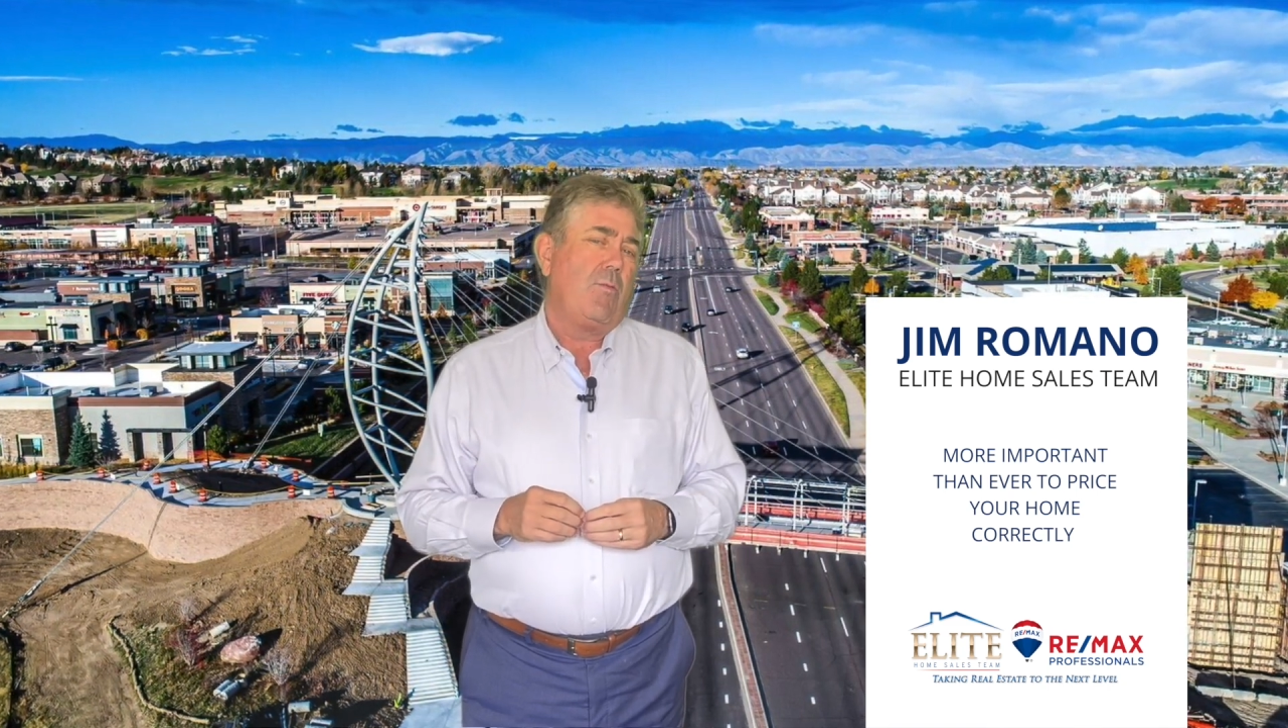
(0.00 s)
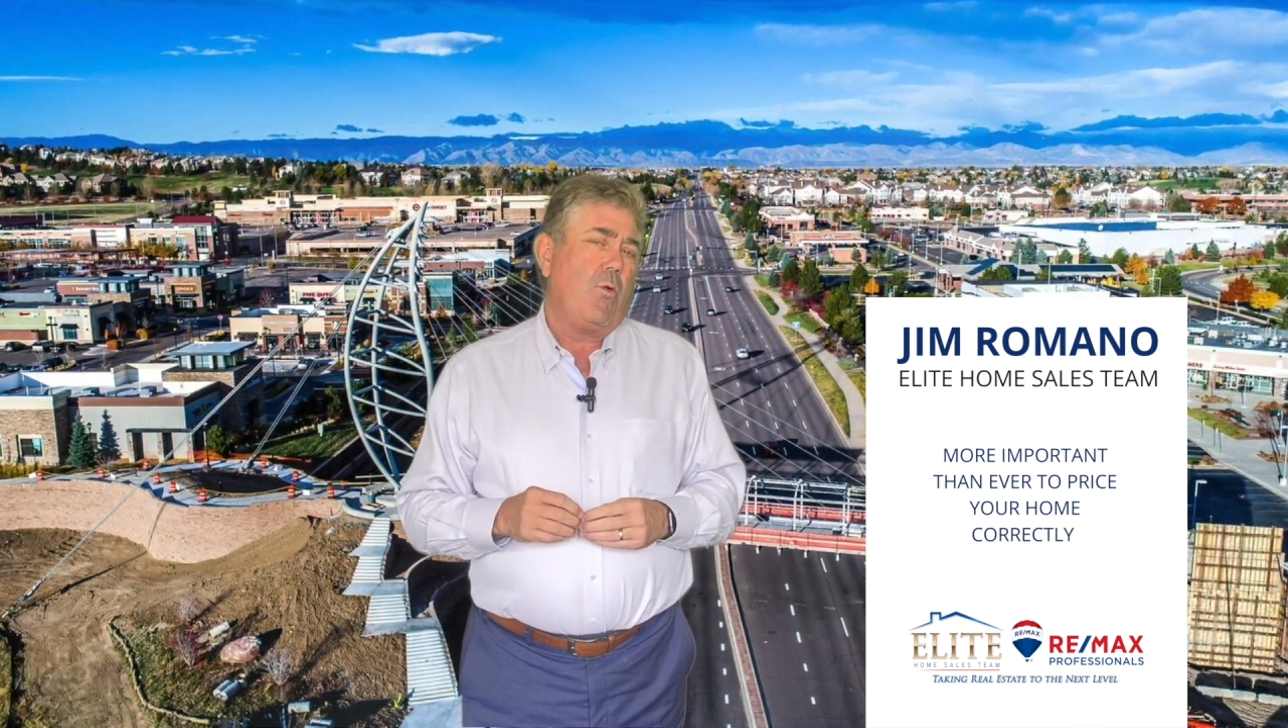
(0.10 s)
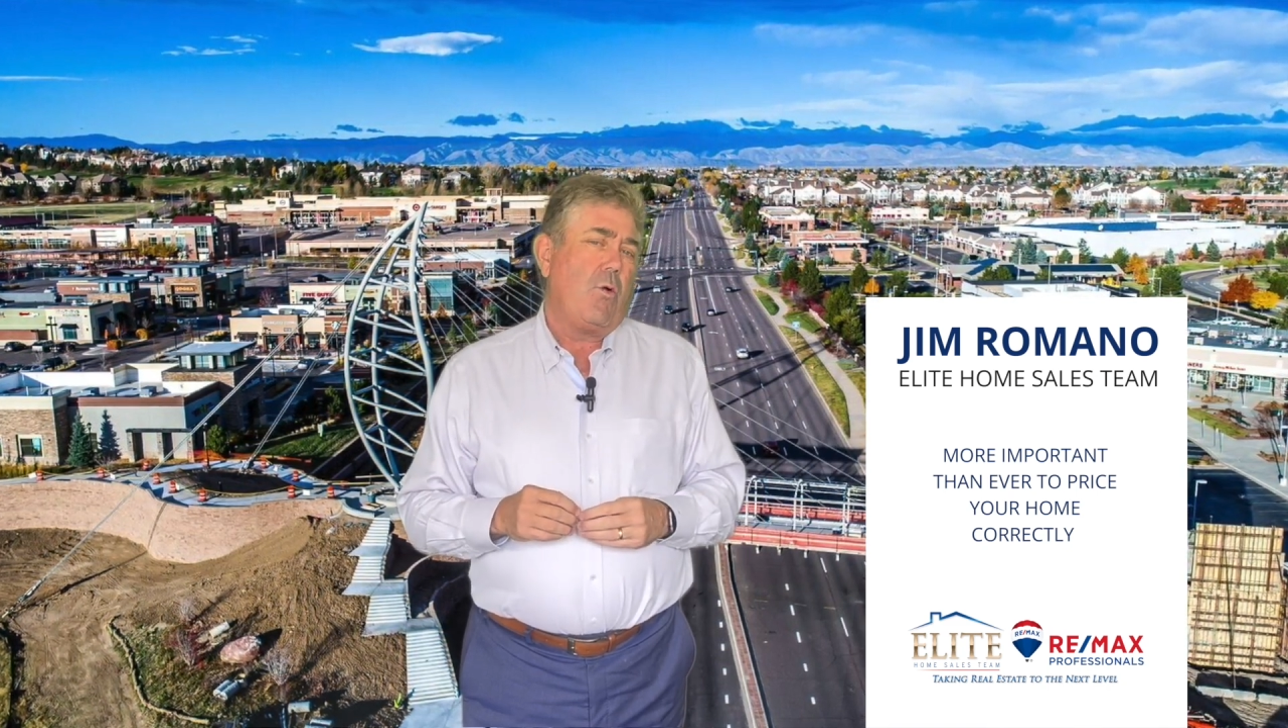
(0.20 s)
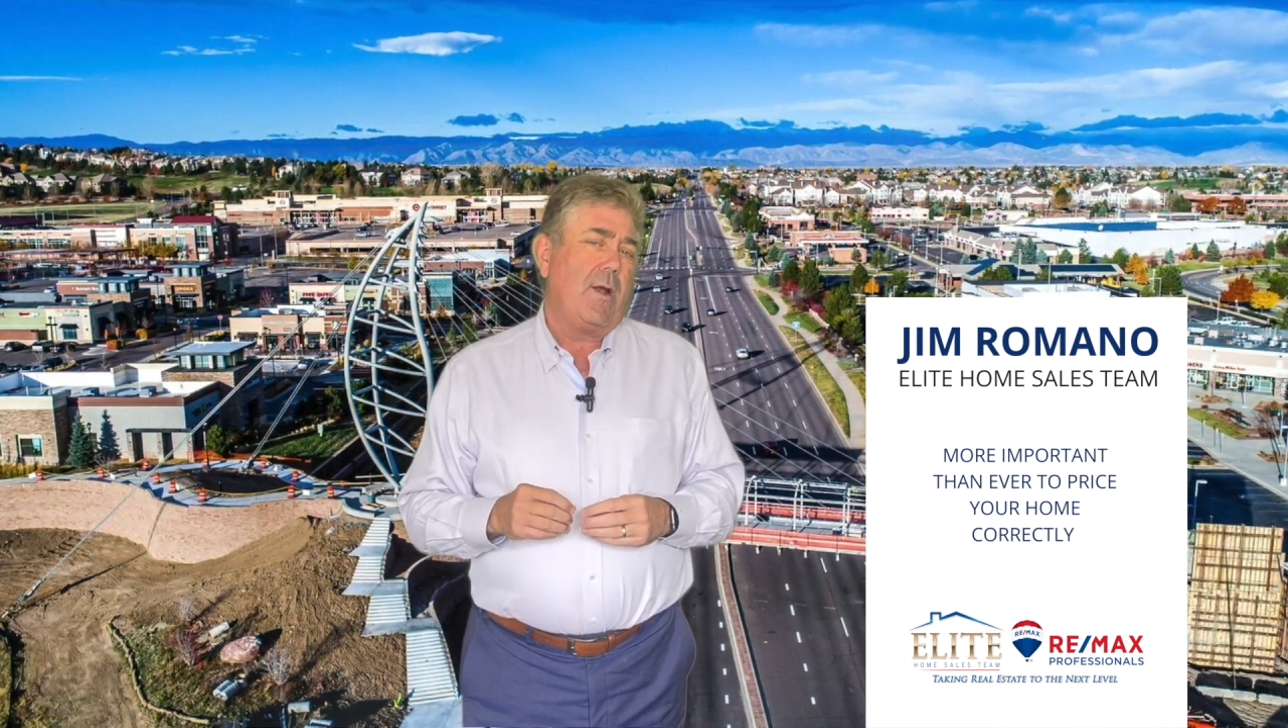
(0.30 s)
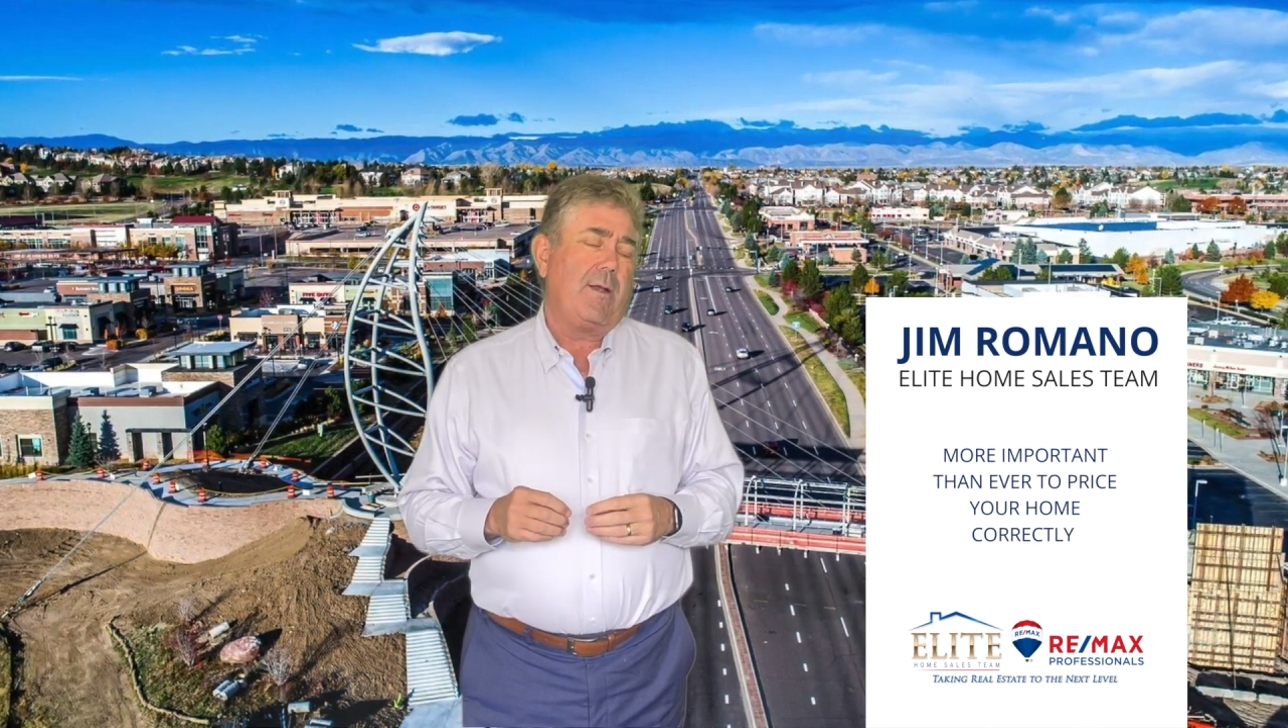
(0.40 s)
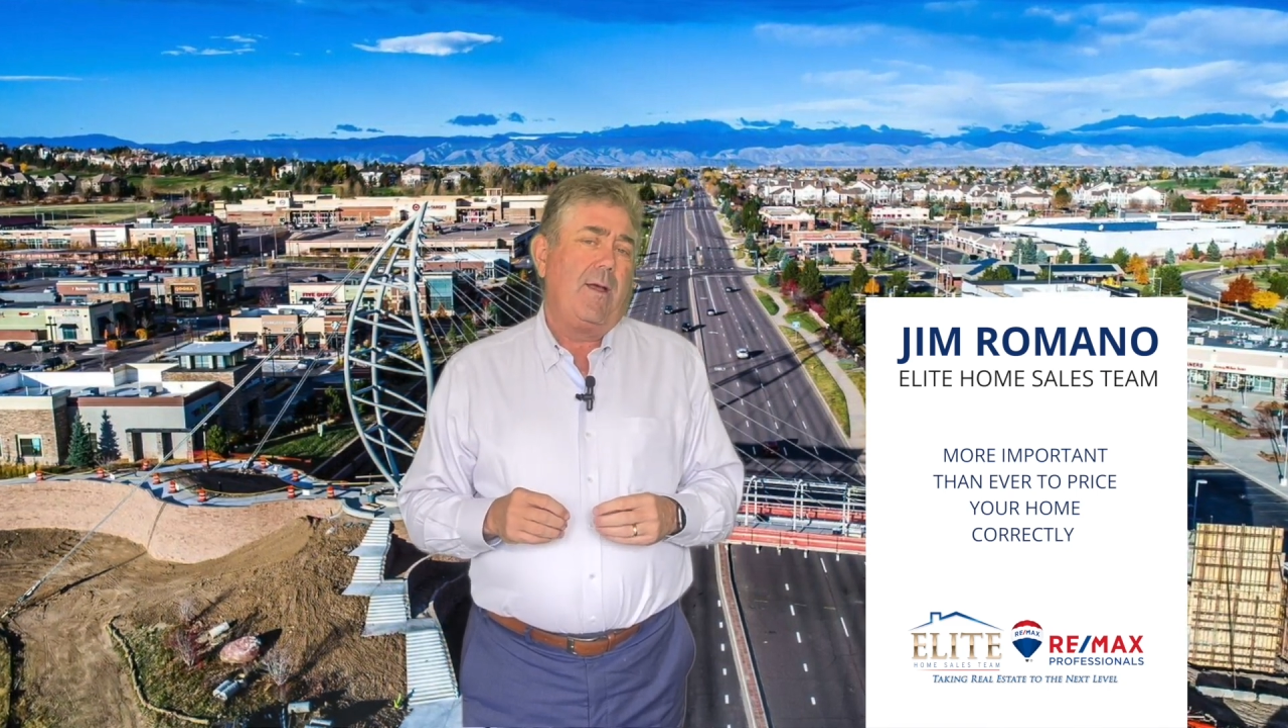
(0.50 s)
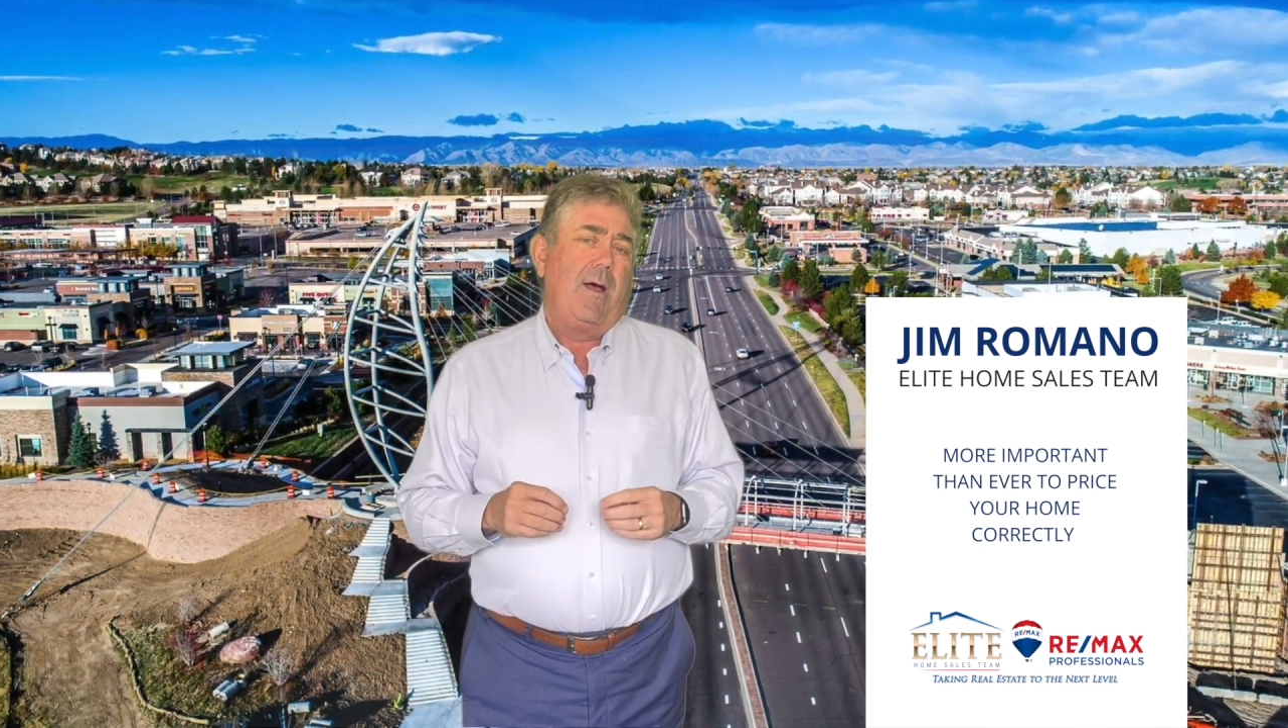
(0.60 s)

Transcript: more